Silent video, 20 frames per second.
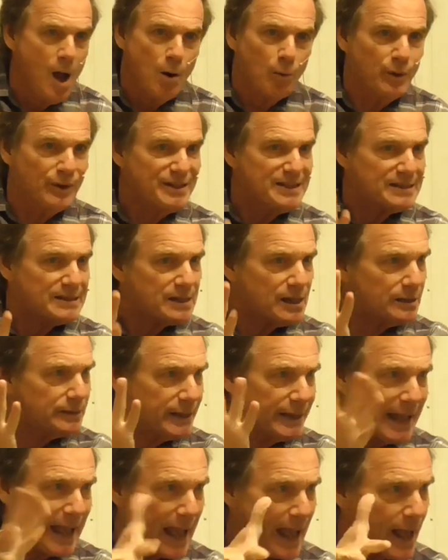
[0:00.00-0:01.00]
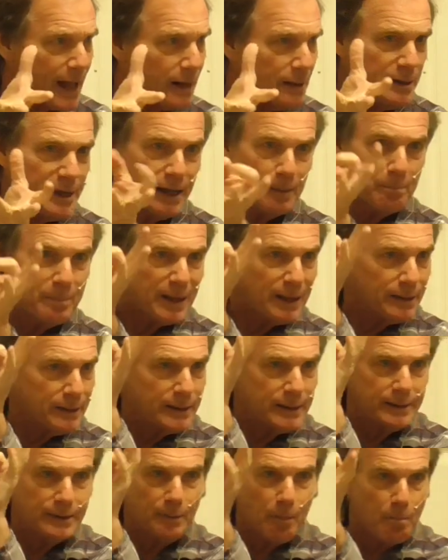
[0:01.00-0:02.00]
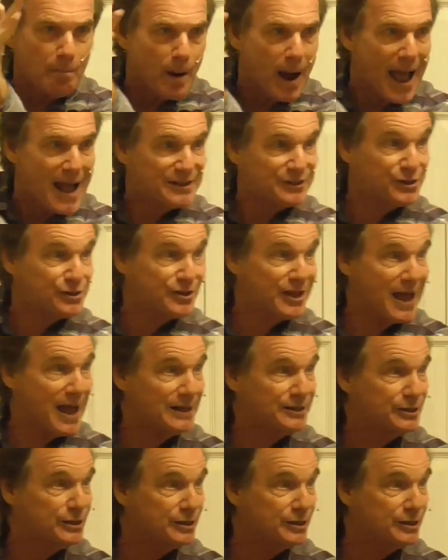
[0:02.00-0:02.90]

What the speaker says: with this uncanny ability to match that